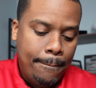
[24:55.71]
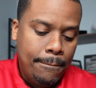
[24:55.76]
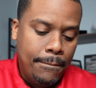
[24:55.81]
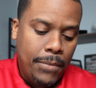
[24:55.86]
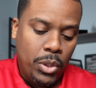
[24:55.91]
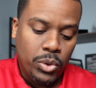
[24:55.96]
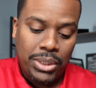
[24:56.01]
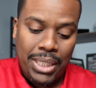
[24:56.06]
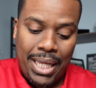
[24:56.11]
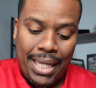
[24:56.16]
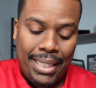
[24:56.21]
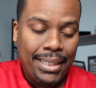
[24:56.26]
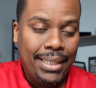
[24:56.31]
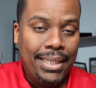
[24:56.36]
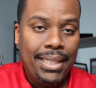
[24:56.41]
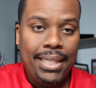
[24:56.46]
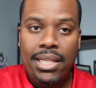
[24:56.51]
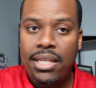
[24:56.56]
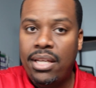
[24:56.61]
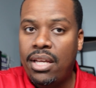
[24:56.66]
Most
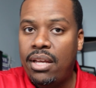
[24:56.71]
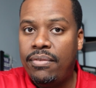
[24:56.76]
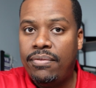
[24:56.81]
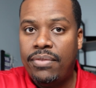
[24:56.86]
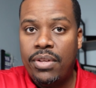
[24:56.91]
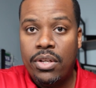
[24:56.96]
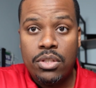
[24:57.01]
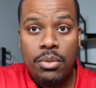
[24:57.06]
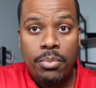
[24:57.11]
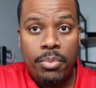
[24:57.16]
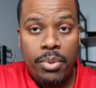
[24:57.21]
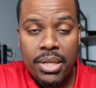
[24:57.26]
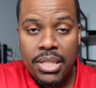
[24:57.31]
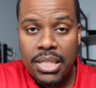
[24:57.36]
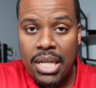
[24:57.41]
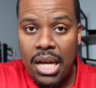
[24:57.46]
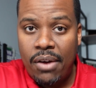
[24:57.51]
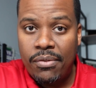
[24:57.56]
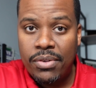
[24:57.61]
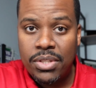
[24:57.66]
likely, if there's a press
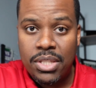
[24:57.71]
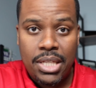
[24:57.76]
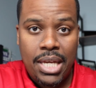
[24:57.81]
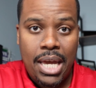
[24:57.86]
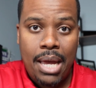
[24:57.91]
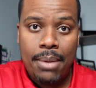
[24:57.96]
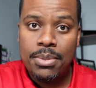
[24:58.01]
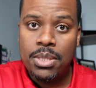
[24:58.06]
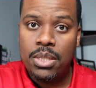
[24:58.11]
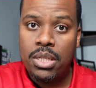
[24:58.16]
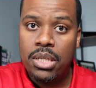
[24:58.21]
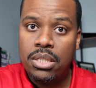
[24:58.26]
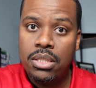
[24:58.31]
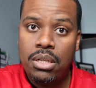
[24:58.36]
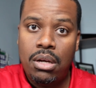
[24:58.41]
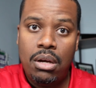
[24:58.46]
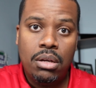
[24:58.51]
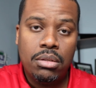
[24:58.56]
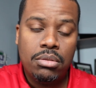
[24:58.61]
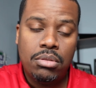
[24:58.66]
conference, the captain's going to
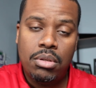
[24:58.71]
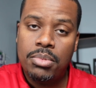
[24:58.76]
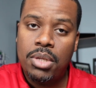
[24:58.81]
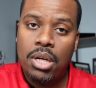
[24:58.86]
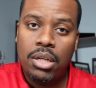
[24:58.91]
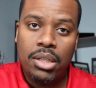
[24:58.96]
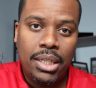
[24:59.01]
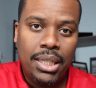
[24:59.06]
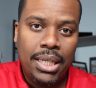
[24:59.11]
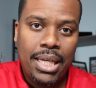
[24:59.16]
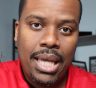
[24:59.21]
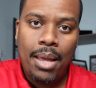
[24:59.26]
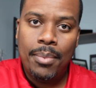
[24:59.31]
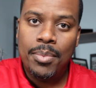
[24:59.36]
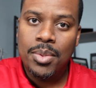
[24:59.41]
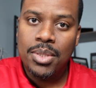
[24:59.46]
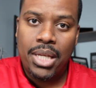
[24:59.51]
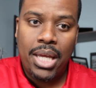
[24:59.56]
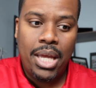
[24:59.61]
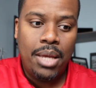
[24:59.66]
talk. So I'm talking to the
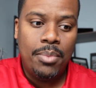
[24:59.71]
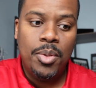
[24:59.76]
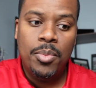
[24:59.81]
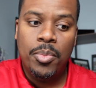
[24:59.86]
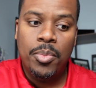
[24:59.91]
captains like, hey, be